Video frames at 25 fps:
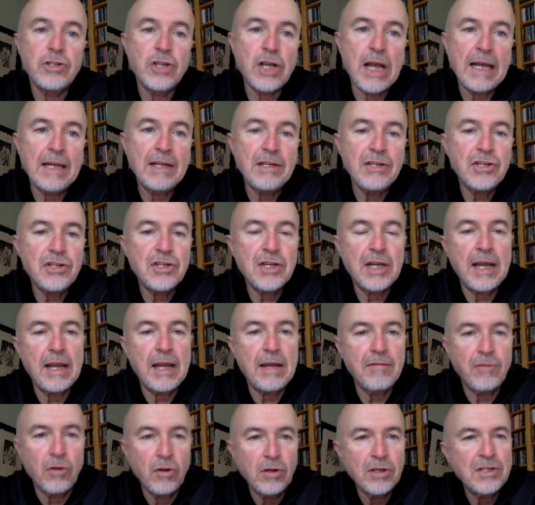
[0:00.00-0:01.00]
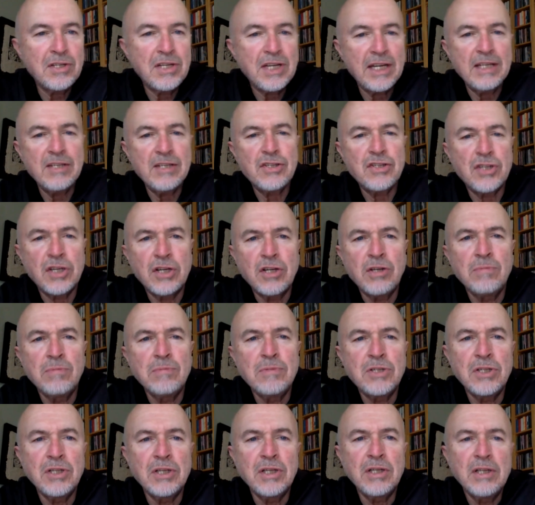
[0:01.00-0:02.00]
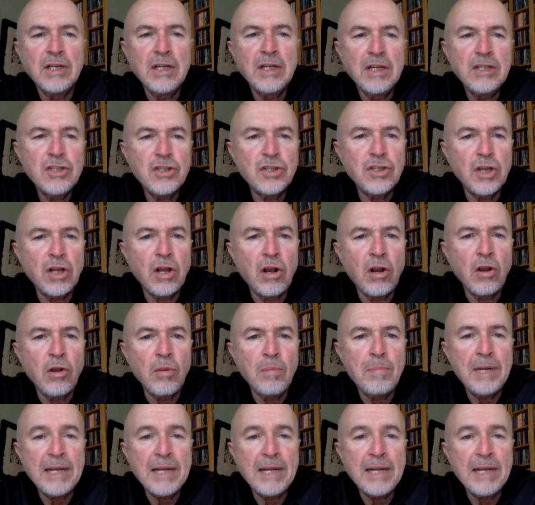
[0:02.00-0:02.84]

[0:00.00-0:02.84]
challenge to get volunteers to come to the club.